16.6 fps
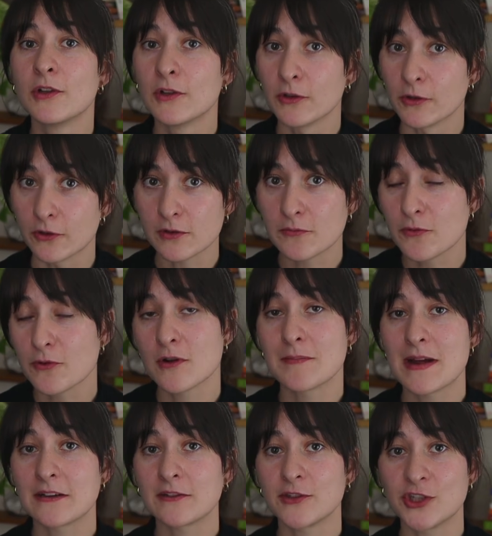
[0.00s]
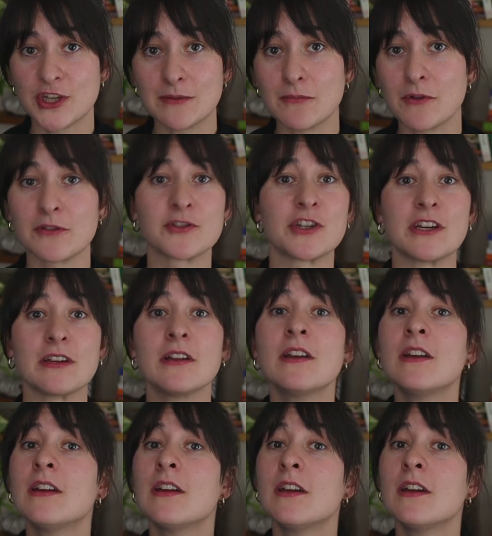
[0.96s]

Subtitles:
Learn more about sheet mulching.